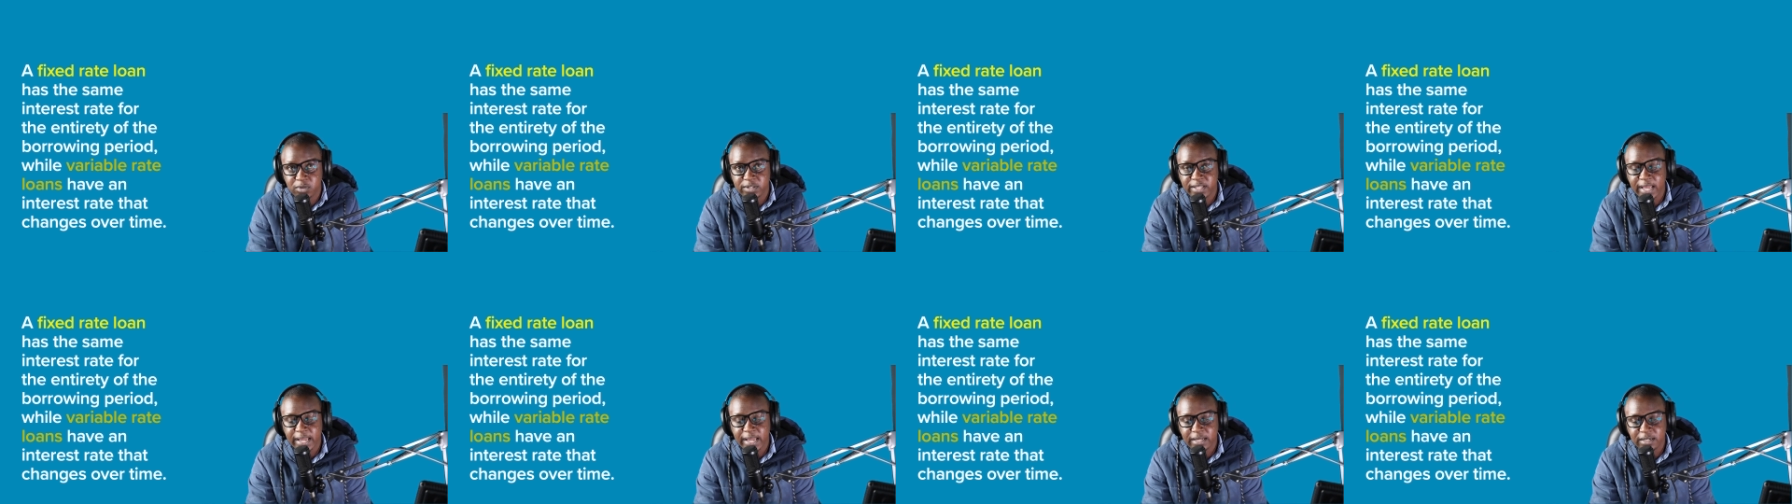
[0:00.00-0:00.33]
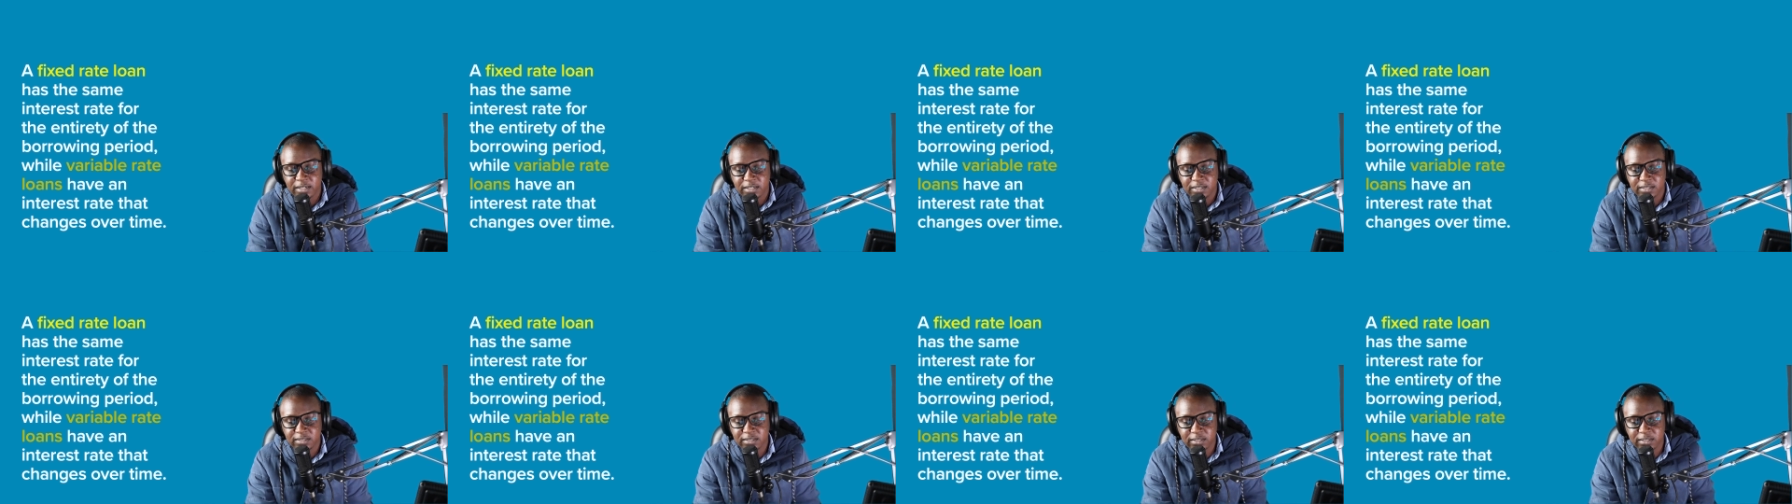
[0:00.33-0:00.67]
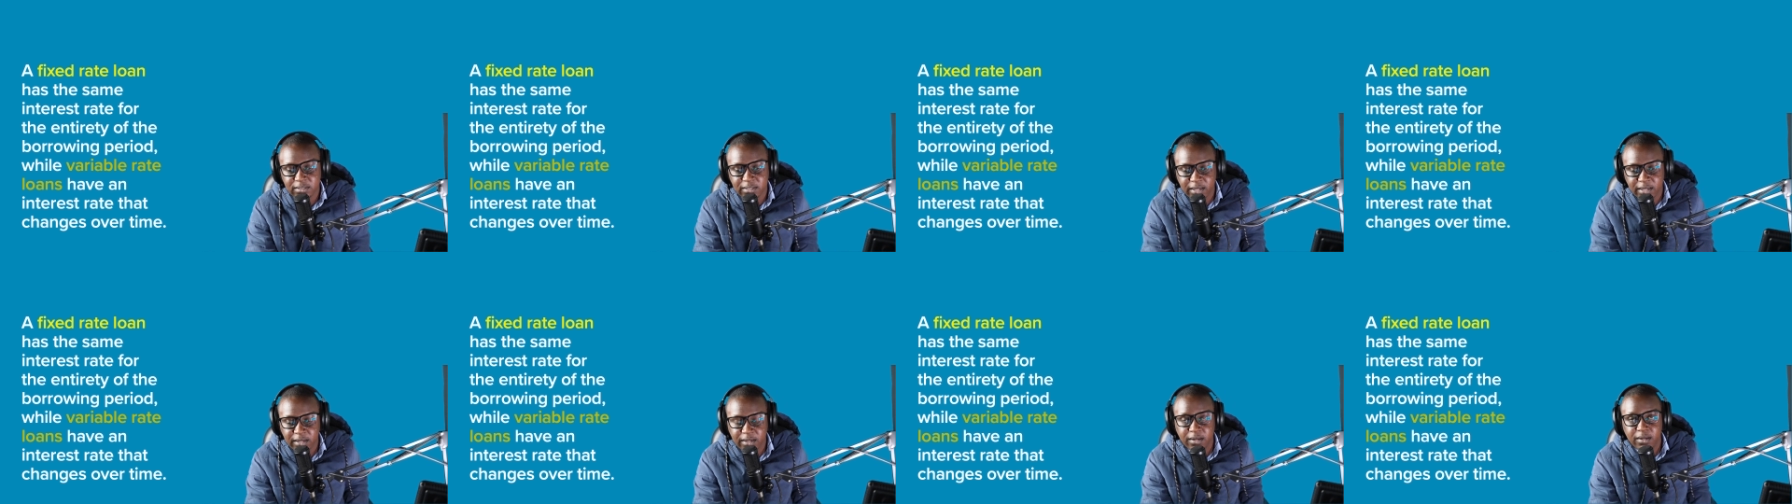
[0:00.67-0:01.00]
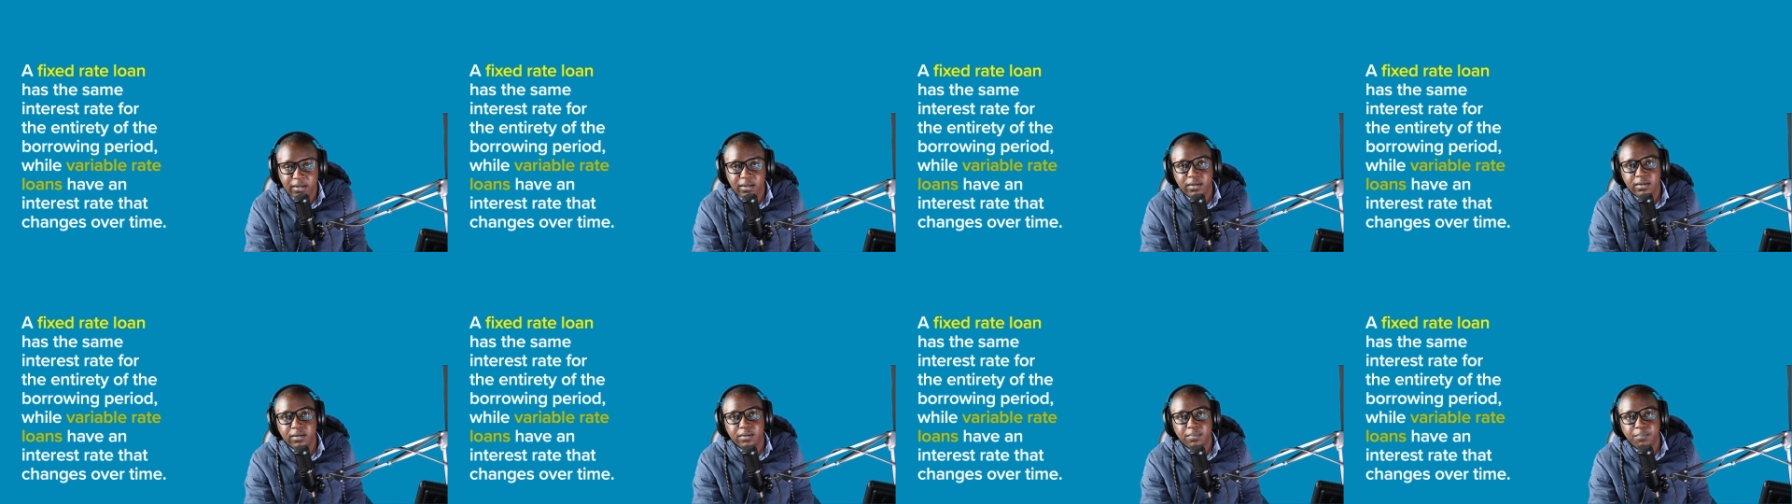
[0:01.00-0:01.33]
they're increasing
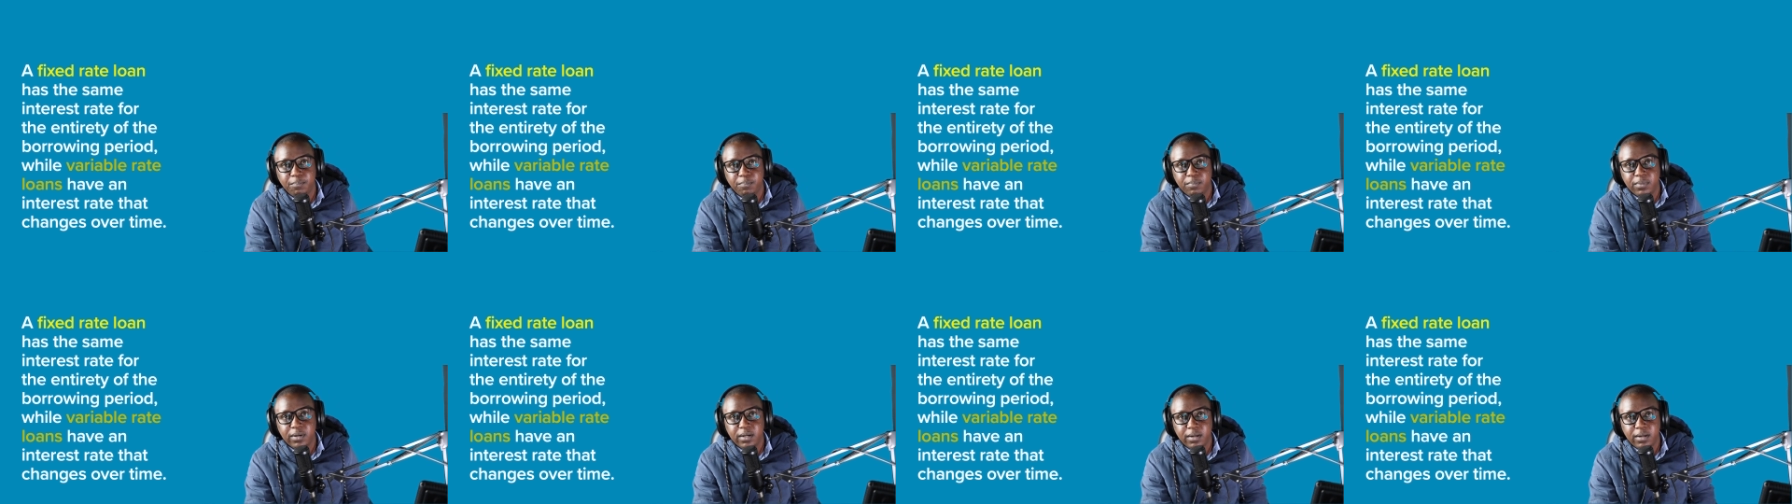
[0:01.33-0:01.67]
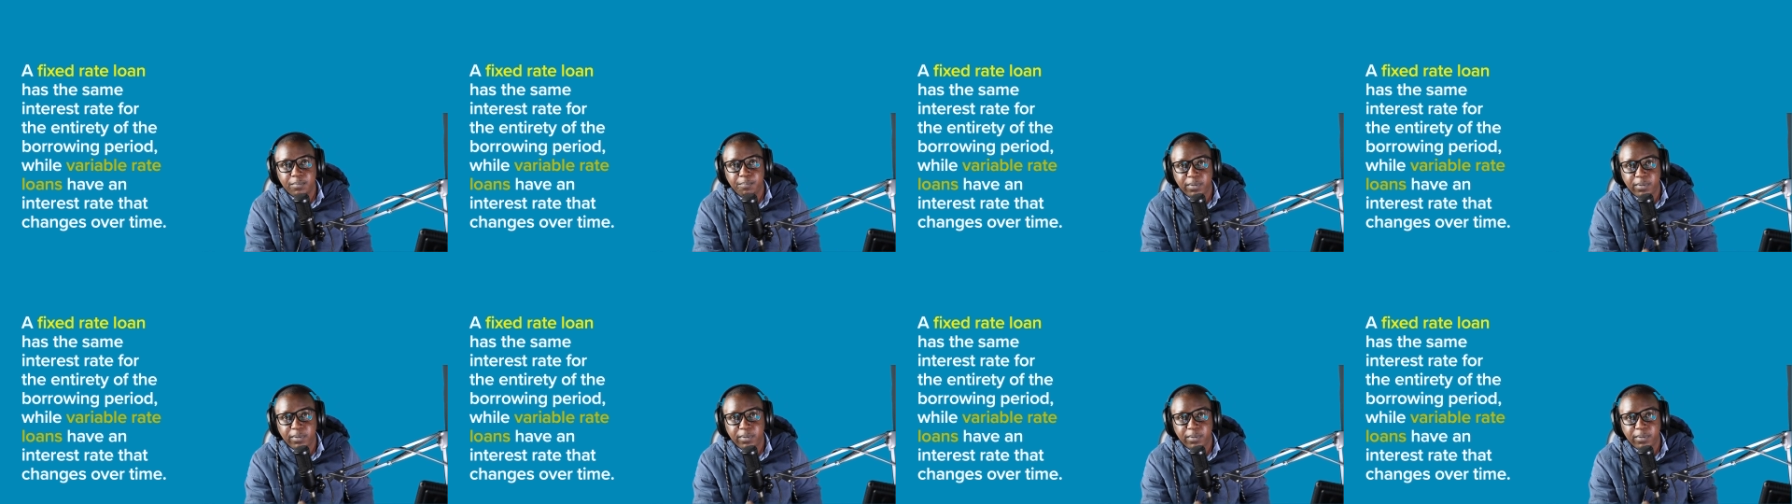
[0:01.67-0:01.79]
the